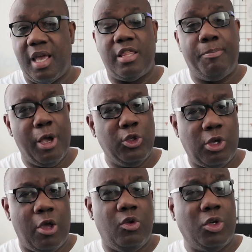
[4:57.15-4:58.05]
And the
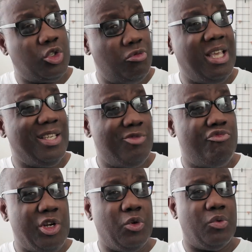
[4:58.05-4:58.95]
postcode lottery is
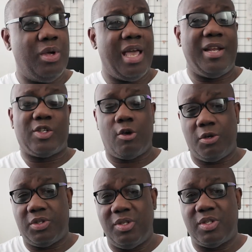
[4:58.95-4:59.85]
real and it's
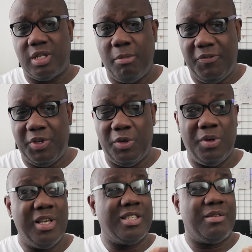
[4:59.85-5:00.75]
costing some of
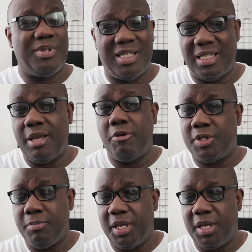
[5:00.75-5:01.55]
you some serious